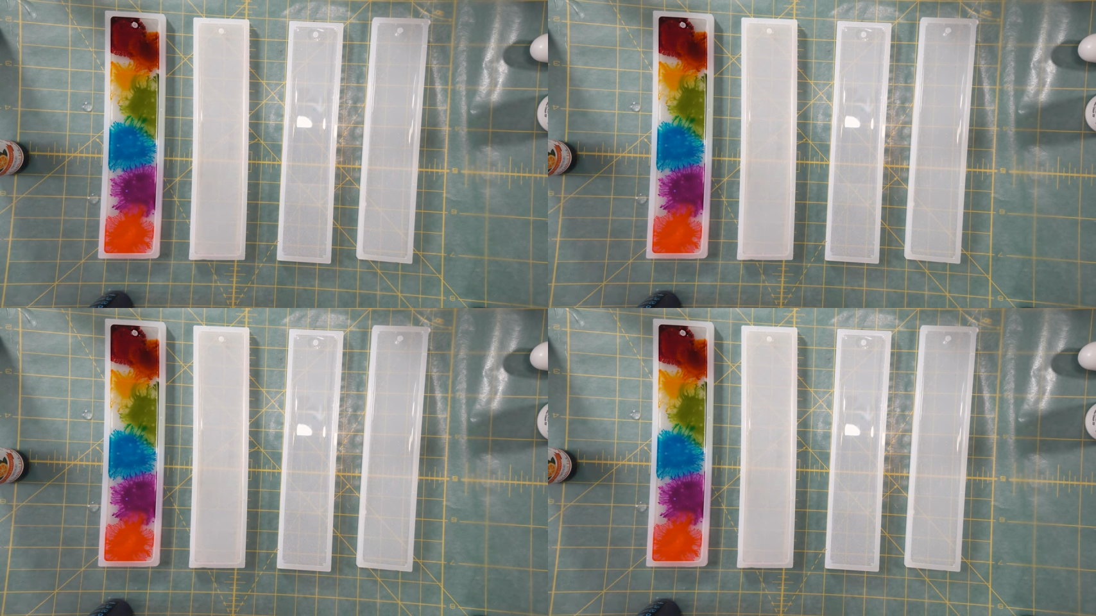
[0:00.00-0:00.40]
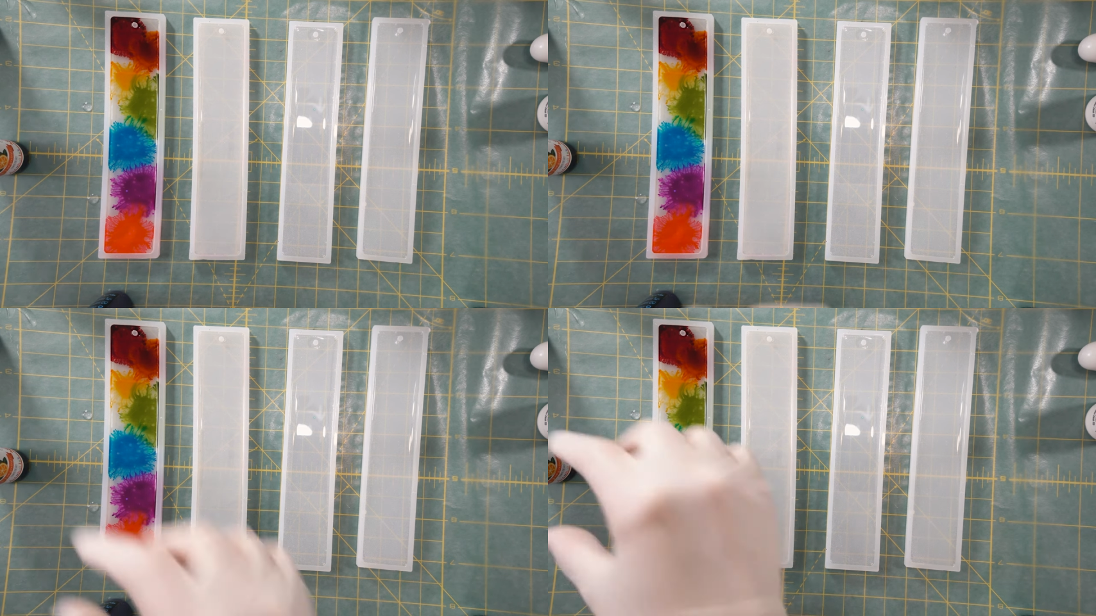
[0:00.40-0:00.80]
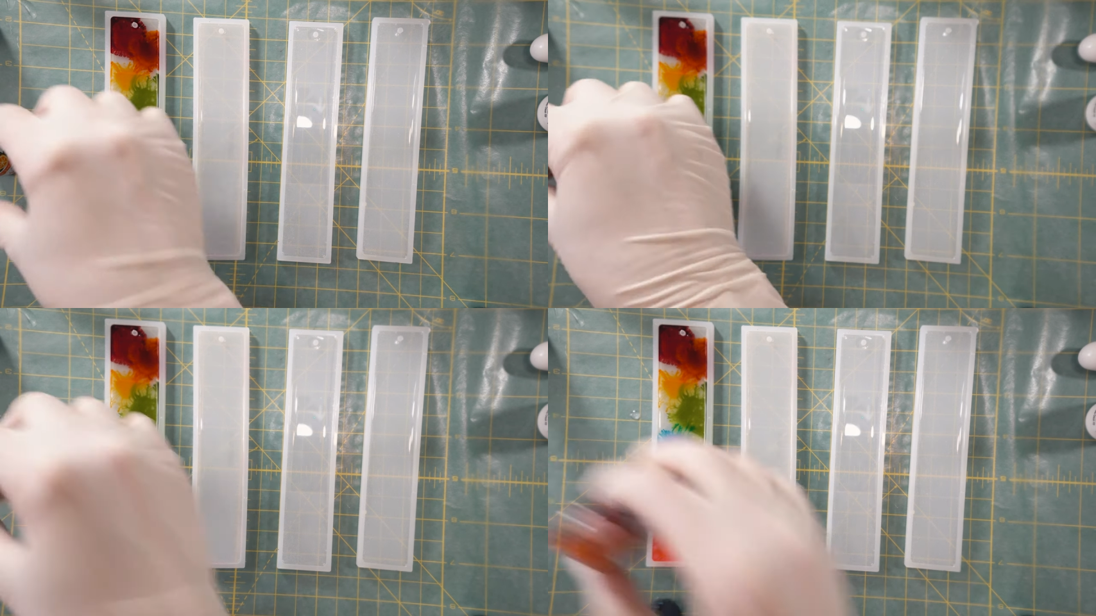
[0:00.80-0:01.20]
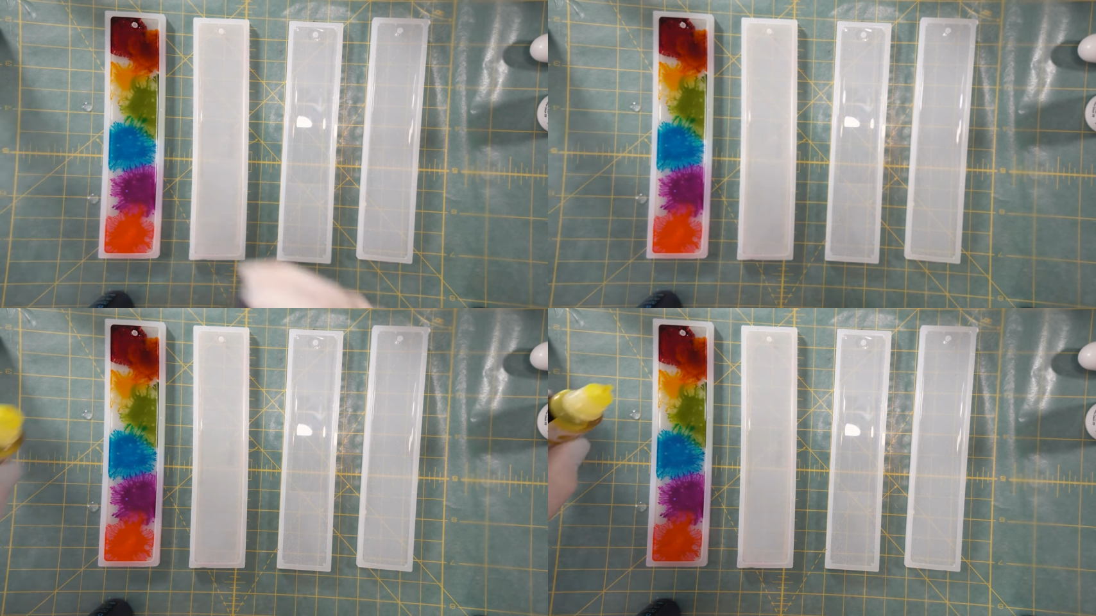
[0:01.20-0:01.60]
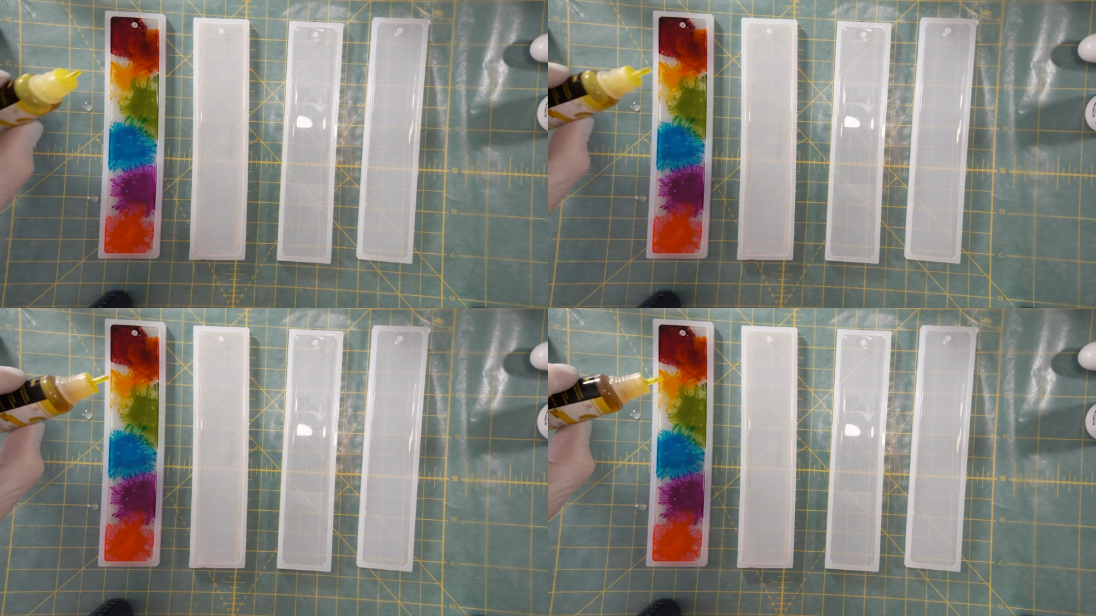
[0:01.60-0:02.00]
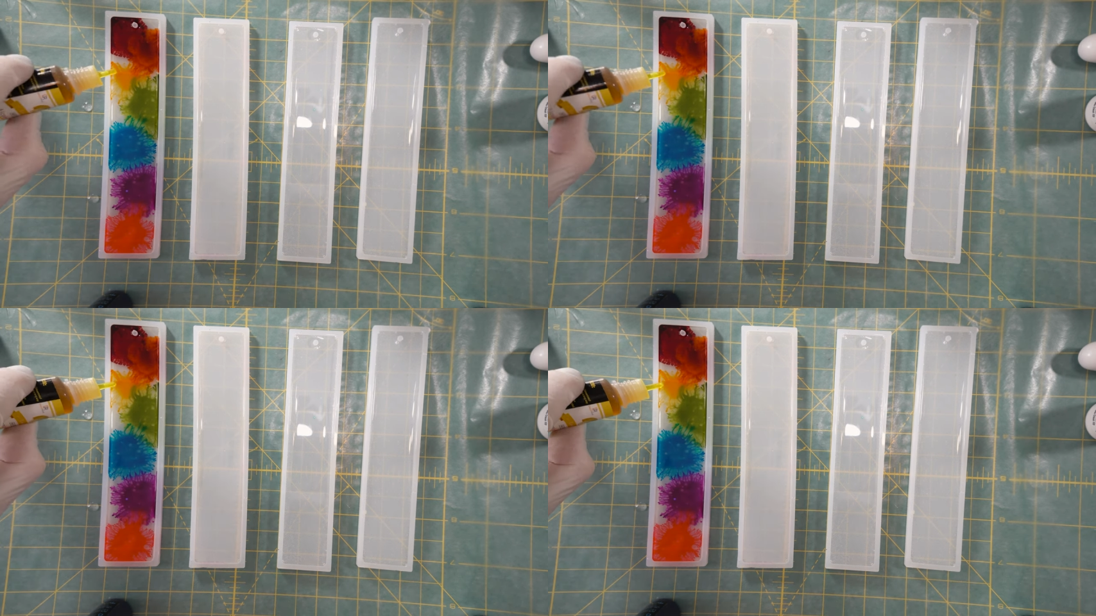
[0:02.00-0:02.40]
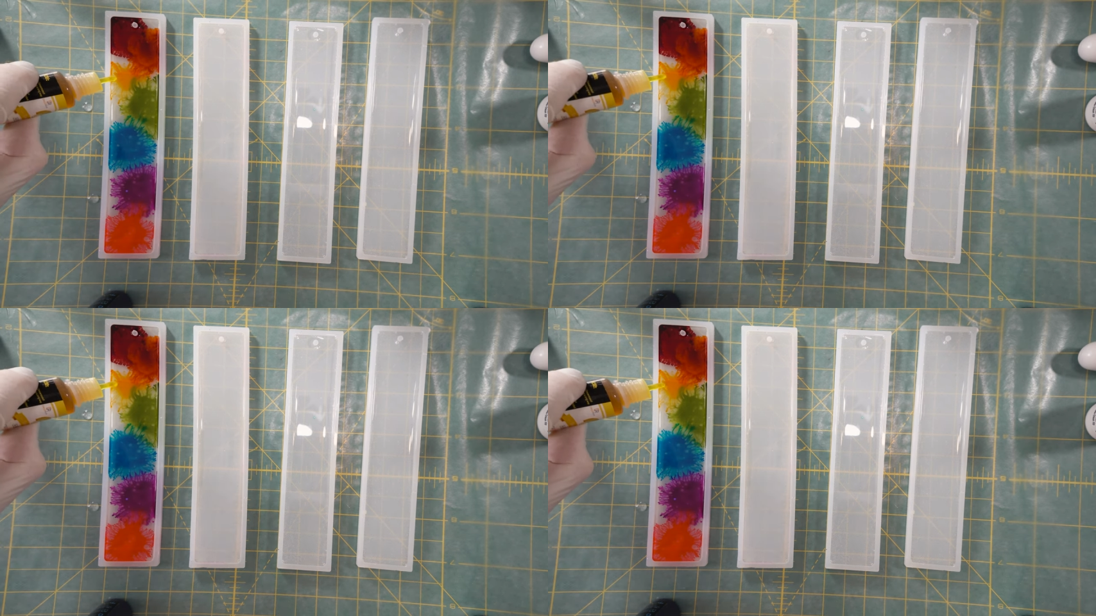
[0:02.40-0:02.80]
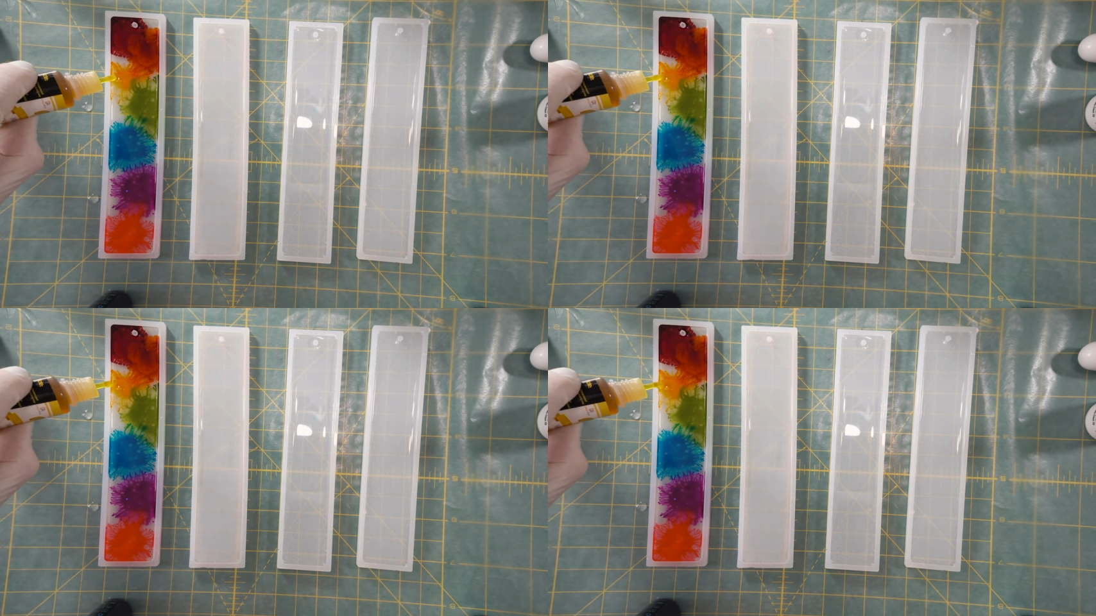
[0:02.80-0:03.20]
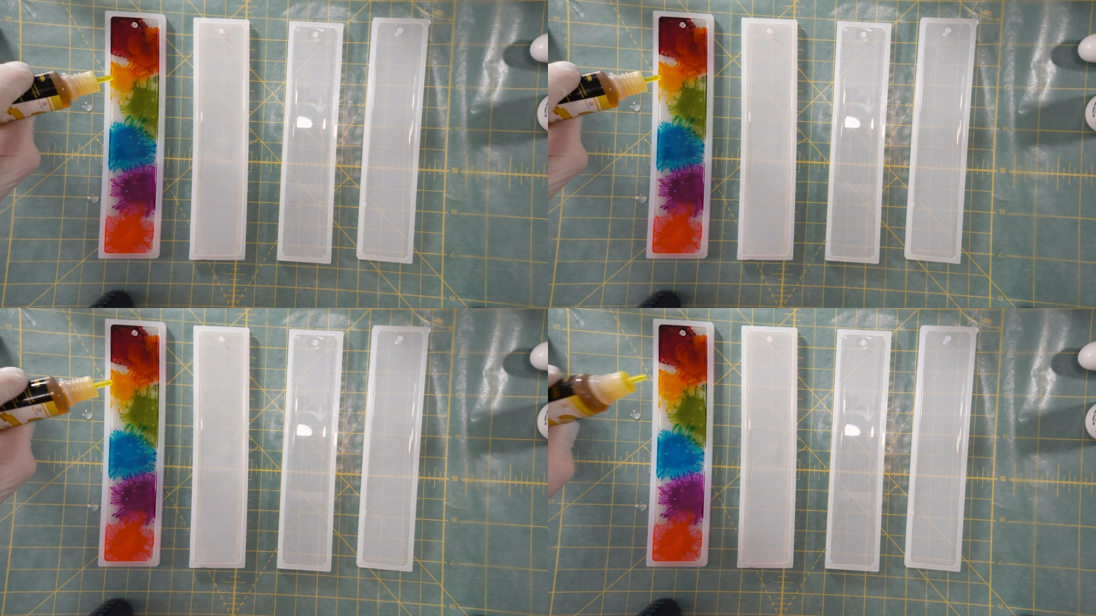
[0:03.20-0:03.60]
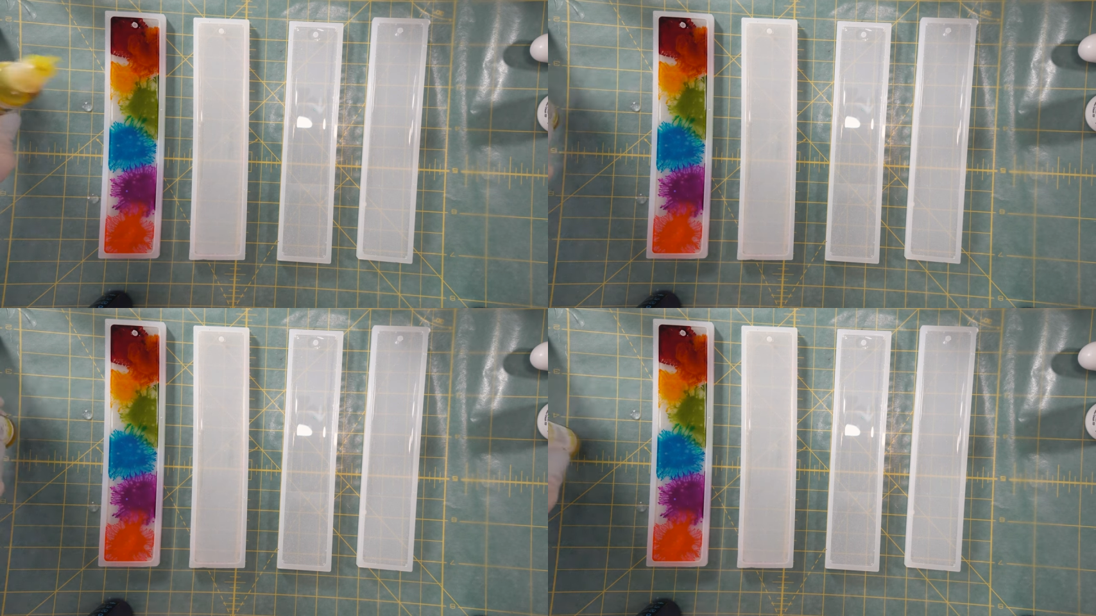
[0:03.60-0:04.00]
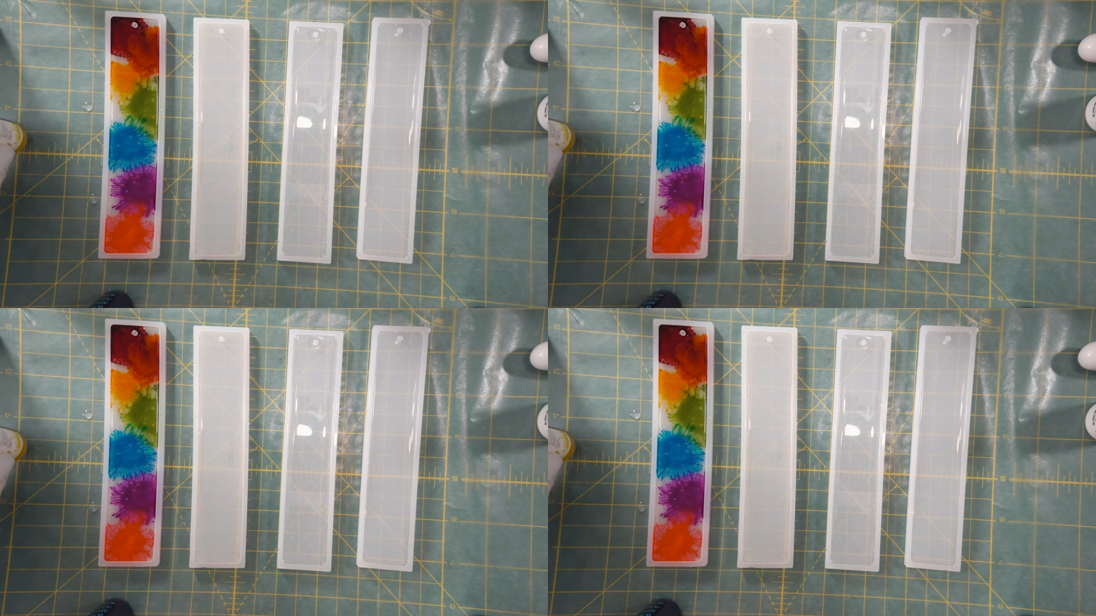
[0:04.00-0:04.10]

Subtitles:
Nobody's mouth can be seen.